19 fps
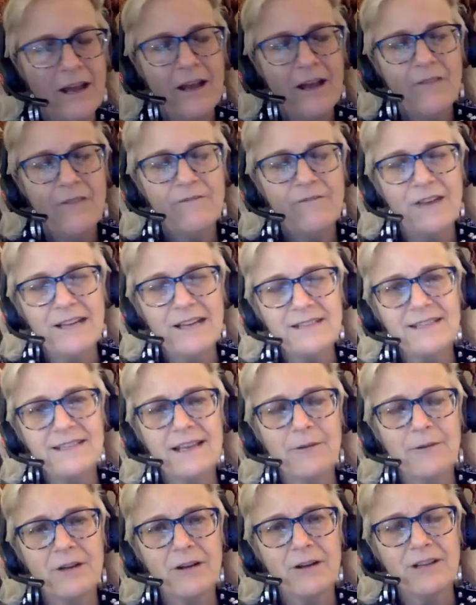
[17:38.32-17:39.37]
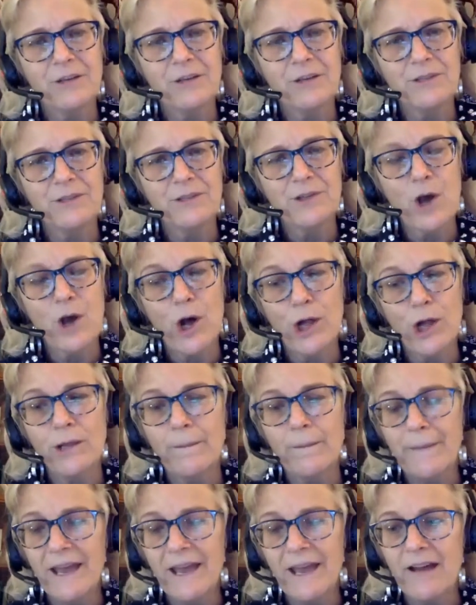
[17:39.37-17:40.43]
fantasy, I would argue, is all
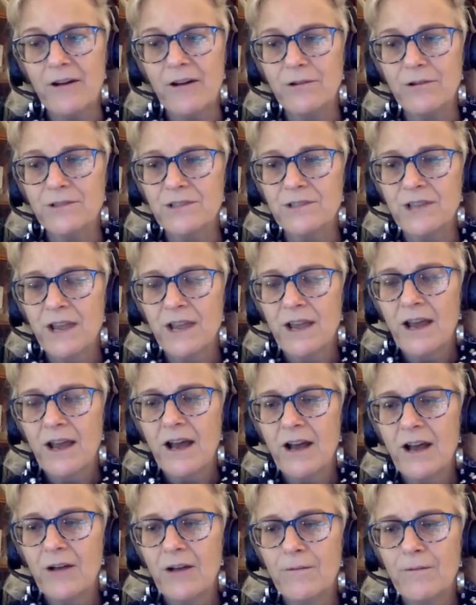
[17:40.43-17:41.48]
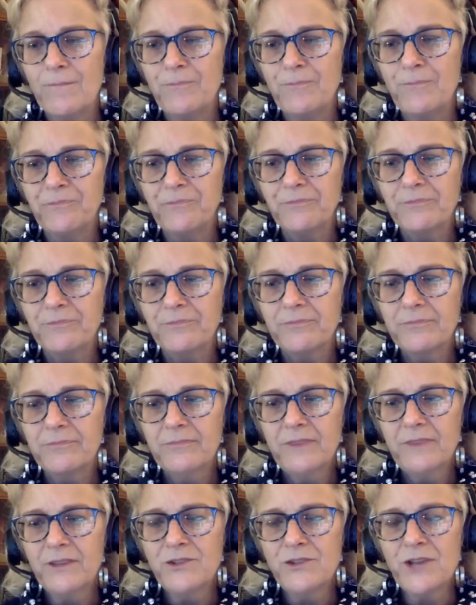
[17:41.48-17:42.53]
about um,
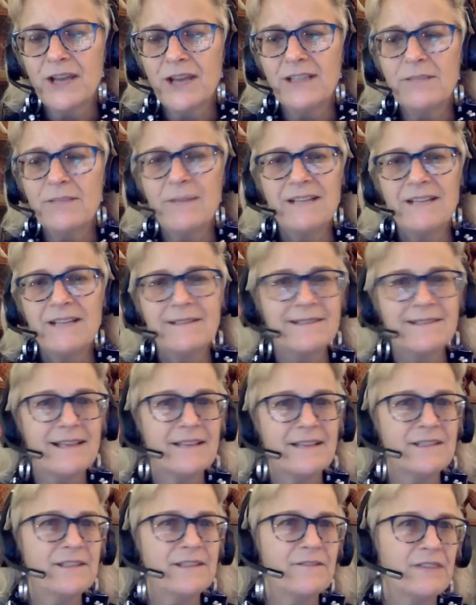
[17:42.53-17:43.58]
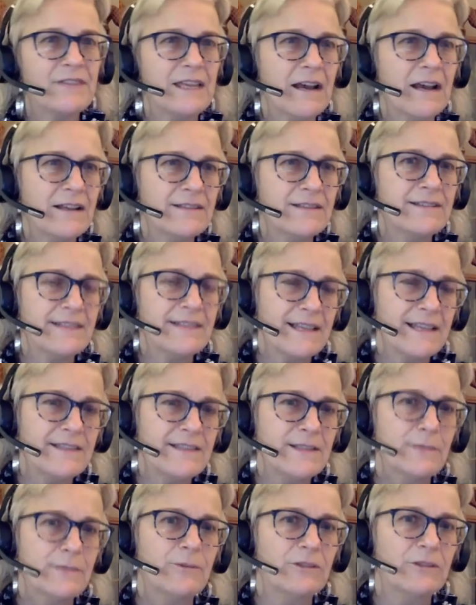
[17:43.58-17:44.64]
trying to make sense of the
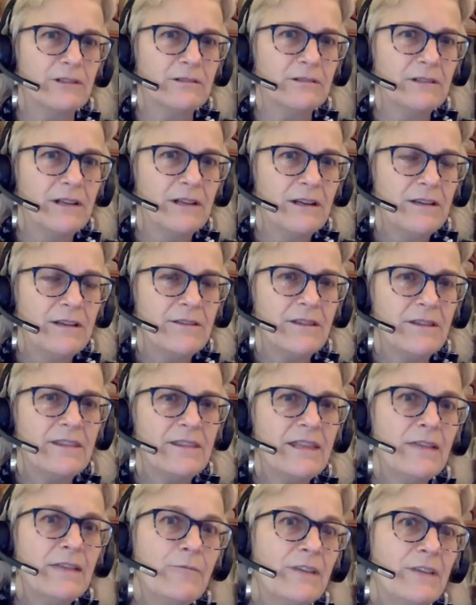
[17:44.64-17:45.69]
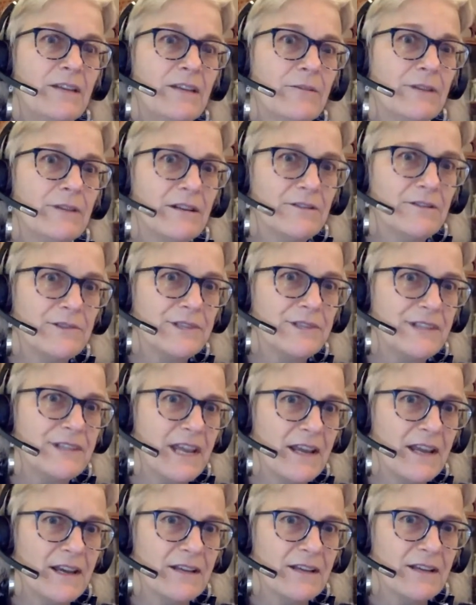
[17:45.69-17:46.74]
unsensible, the thing we don't
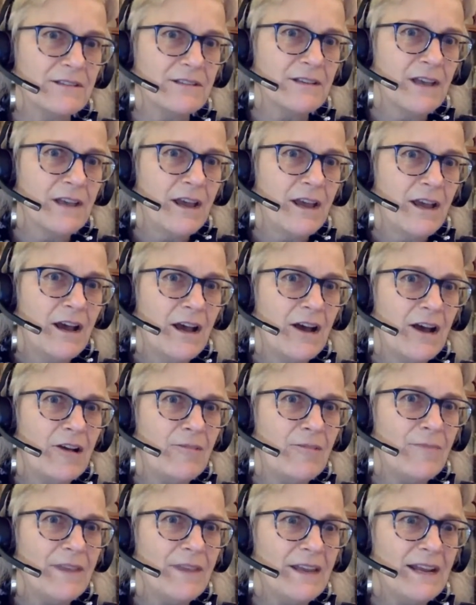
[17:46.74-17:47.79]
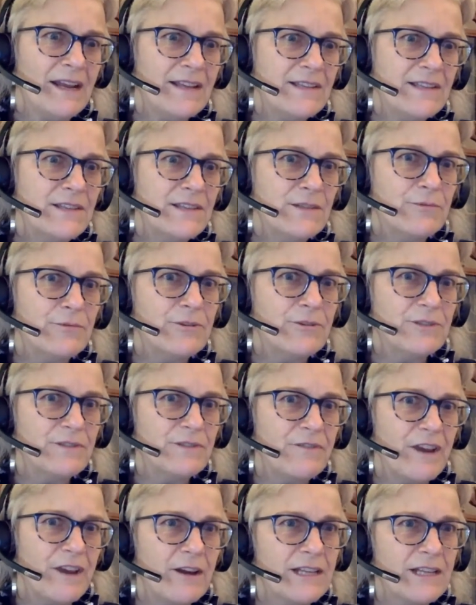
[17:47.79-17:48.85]
understand. Um, it has its roots
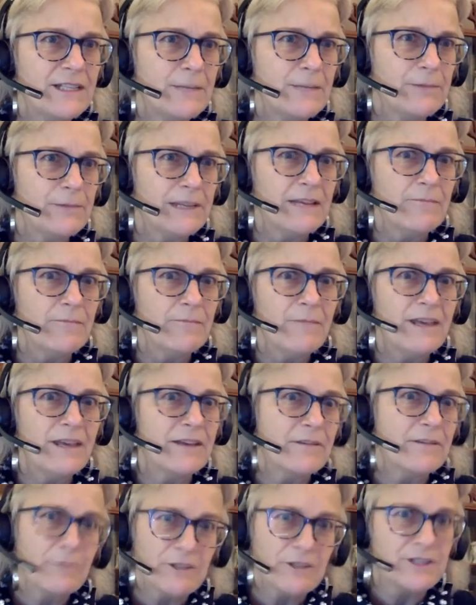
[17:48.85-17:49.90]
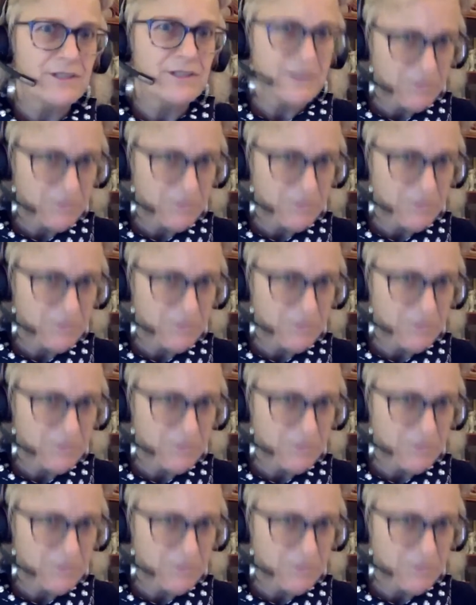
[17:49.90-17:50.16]
very deeply in myth, which is